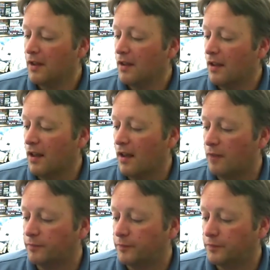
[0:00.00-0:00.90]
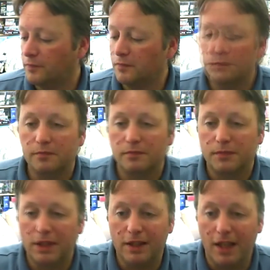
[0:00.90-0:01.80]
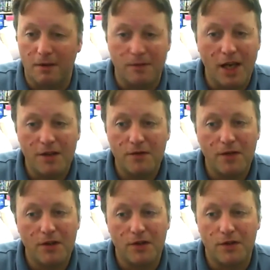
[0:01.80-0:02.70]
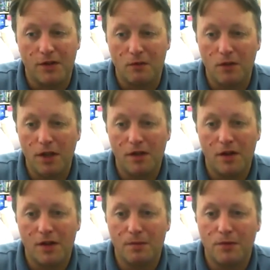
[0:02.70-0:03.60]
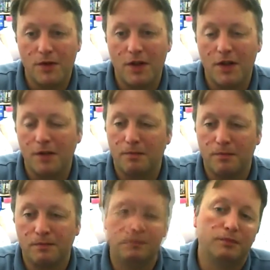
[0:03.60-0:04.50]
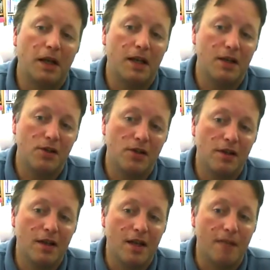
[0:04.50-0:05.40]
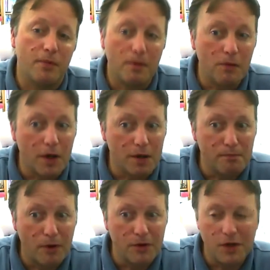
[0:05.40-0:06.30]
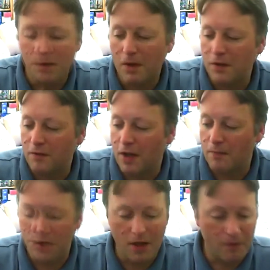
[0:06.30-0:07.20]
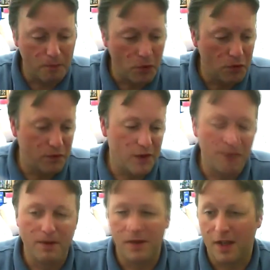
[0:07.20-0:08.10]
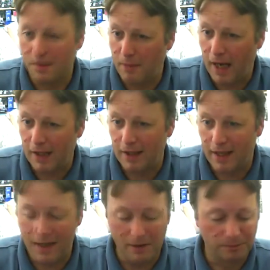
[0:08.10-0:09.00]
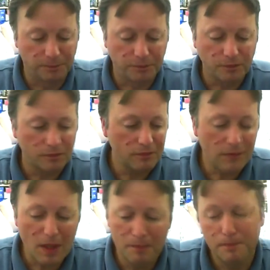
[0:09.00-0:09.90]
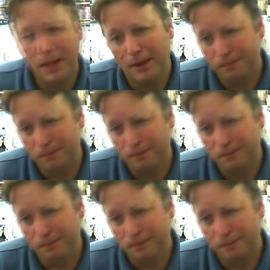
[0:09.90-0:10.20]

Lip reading: But yeah, text adventures, really nicely presented package, and probably one of the most expensive games I ever bought for the MSX back in the day. But